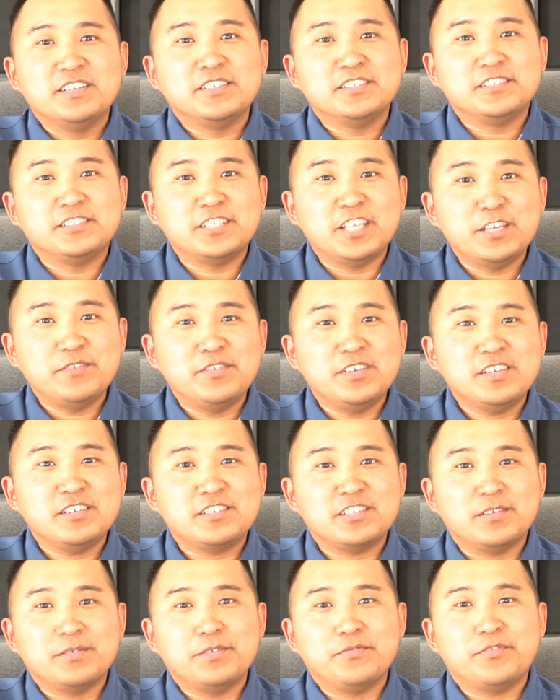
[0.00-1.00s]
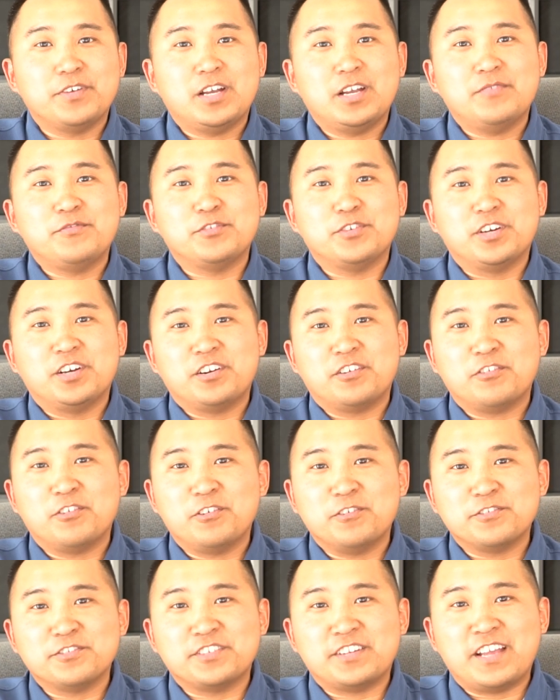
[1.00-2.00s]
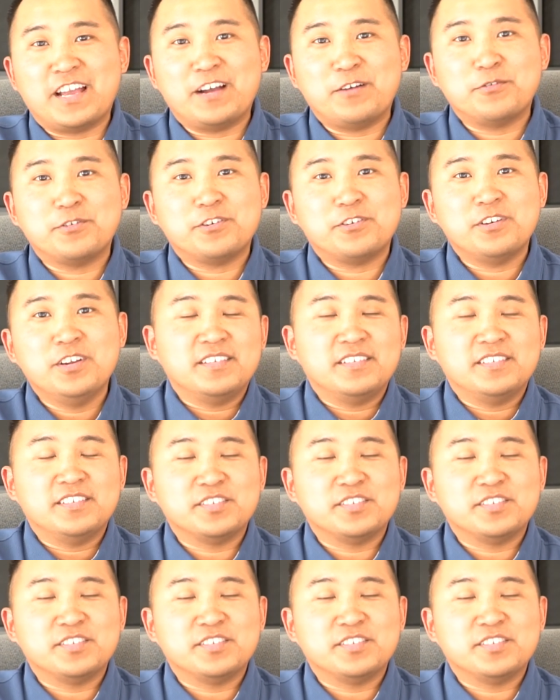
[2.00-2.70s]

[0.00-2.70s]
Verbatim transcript: saving $75 to $100 an hour